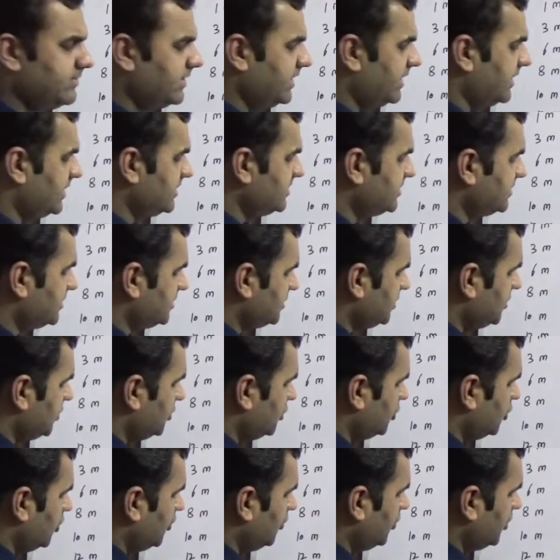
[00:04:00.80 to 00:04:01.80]
means
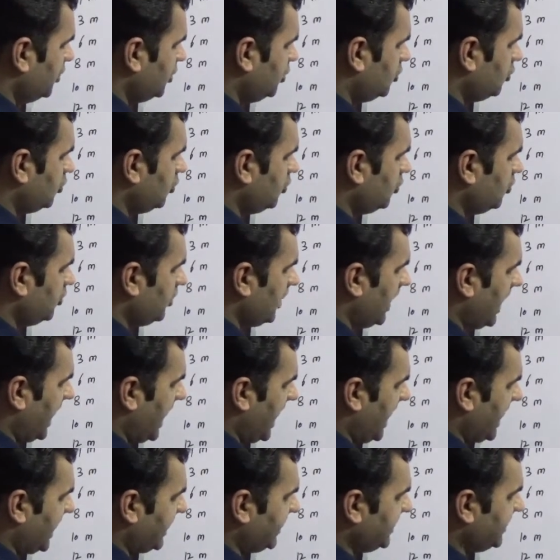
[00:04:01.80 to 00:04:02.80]
you would do
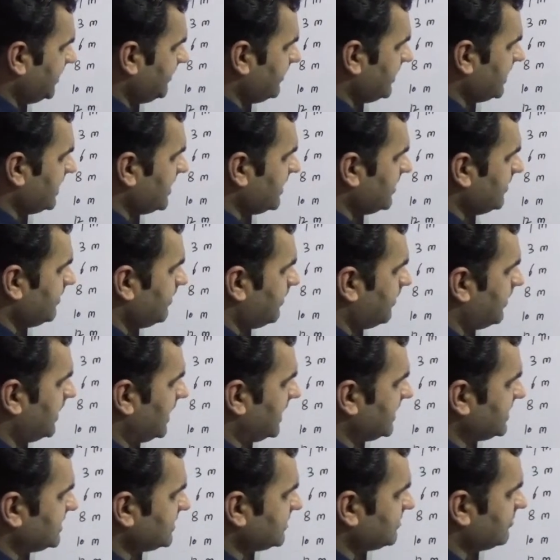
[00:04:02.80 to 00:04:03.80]
at the money
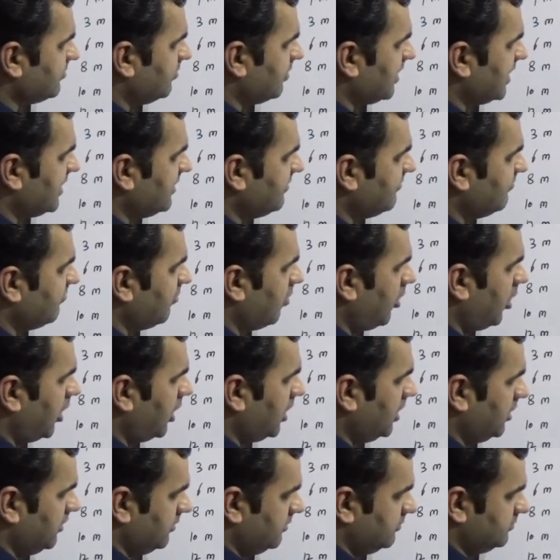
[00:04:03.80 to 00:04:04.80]
plus one
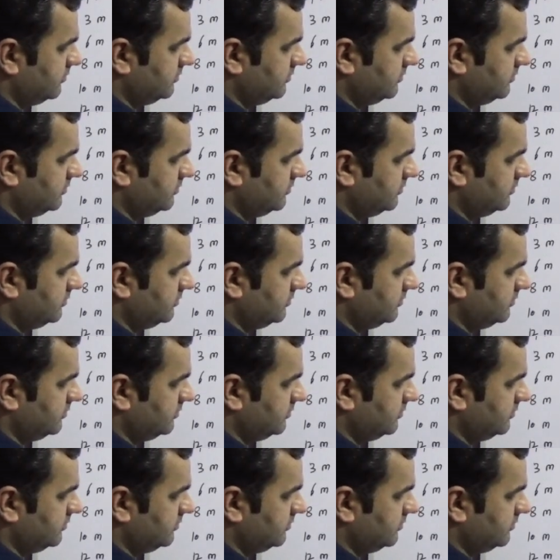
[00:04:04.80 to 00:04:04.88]
vol.